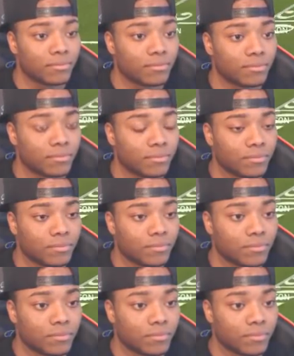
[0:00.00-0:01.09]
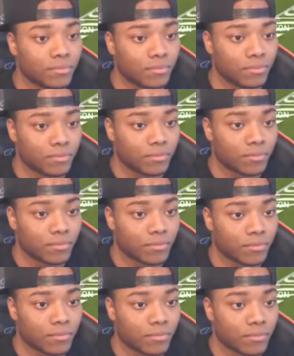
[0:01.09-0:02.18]

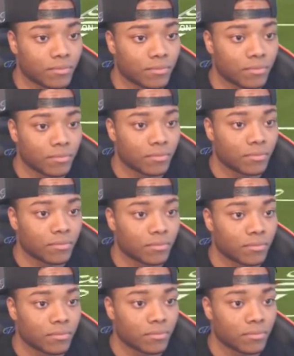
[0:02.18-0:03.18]
Nobody speaks.